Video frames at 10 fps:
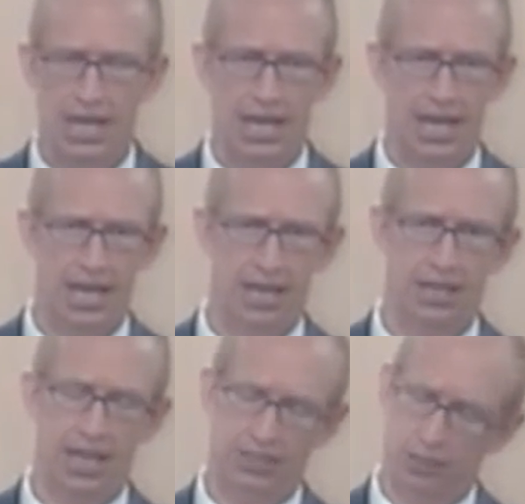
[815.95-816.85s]
And
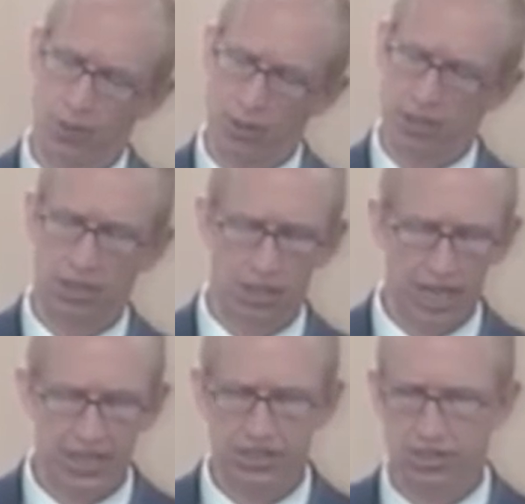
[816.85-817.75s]
as he wrote in
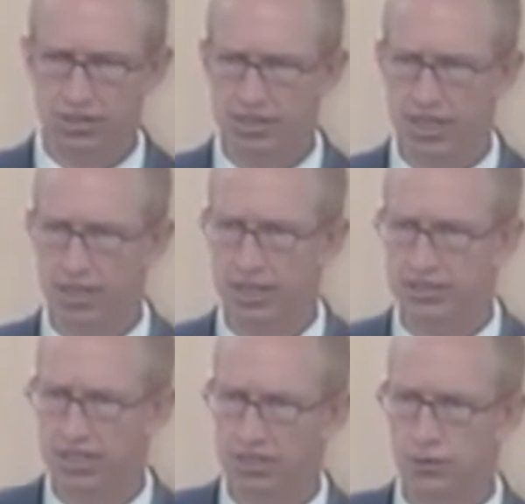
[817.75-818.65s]
Galatians there, he
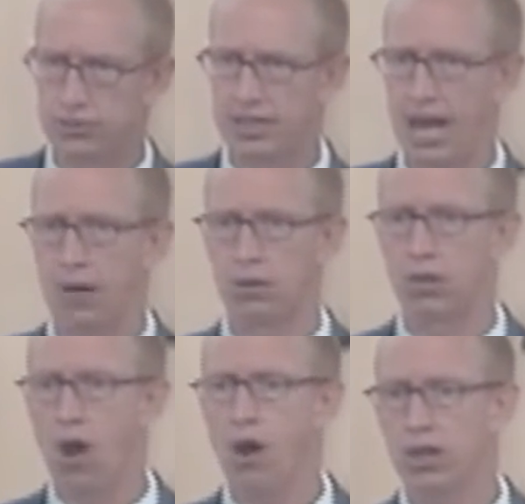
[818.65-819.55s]
said, You see how
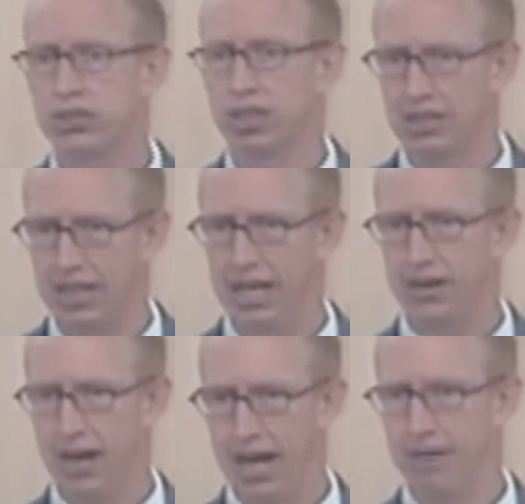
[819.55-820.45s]
large a letter
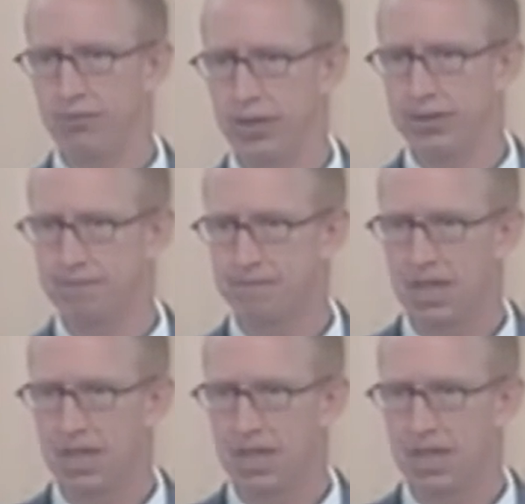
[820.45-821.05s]
I have written.